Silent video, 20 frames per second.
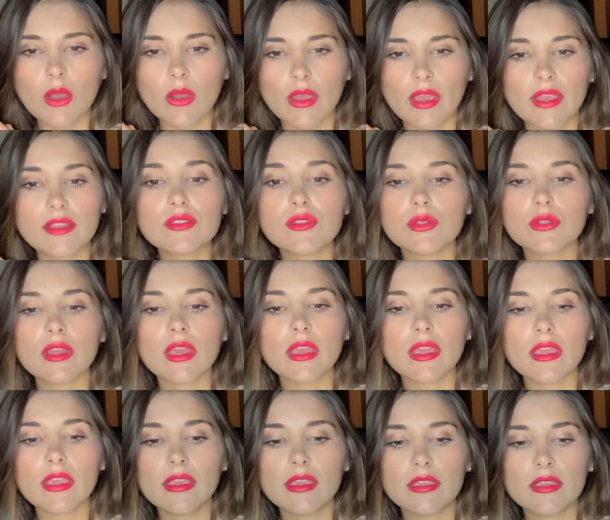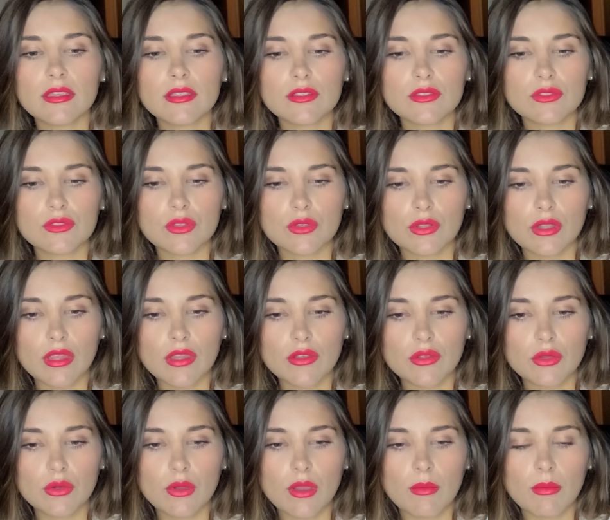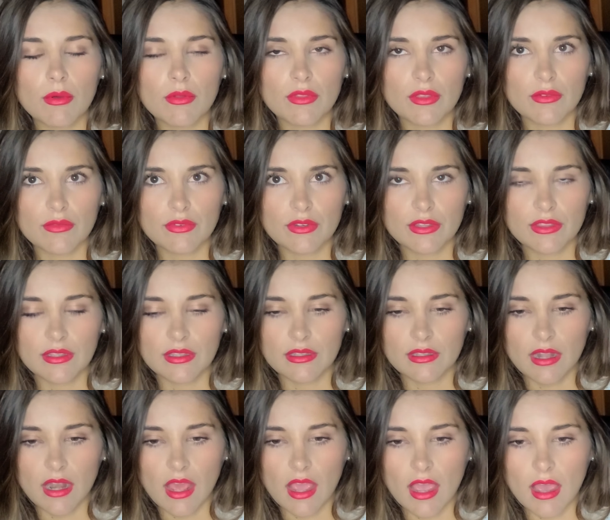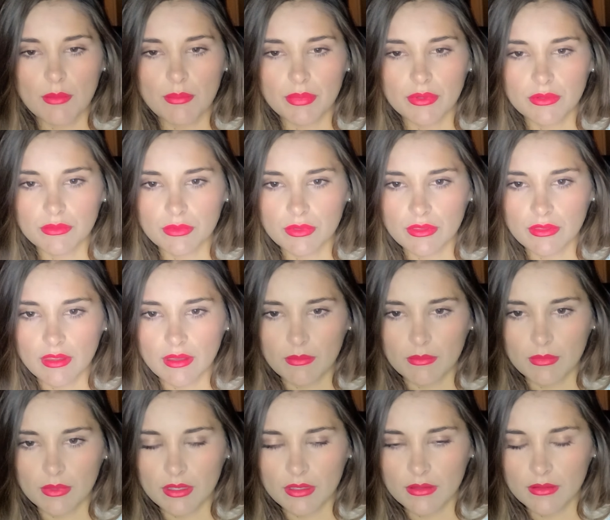Okay, so they so they know about everything that happened with them.